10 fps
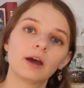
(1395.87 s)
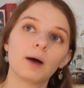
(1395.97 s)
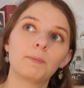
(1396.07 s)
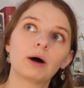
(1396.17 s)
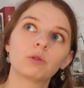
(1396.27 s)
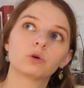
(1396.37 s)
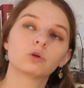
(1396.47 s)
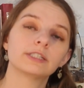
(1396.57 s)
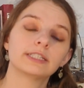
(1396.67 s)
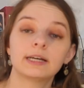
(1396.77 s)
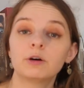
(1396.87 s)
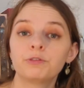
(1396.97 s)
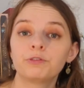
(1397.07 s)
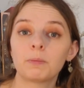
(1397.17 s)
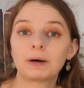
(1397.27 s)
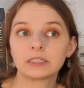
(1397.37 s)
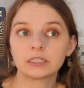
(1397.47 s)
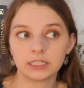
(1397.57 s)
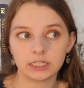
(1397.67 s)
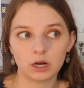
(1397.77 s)
about the course itself, about
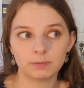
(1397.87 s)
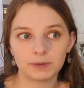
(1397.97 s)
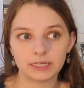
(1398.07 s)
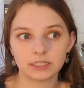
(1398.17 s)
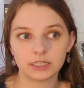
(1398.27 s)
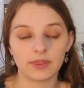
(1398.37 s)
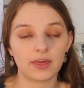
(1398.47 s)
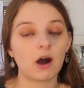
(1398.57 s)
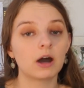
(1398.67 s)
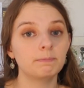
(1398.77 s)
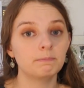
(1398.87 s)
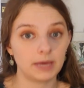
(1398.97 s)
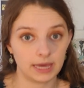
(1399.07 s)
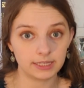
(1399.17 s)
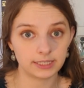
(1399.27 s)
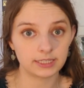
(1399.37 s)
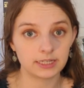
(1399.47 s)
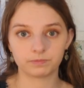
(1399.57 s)
studying herbal medicine that I missed,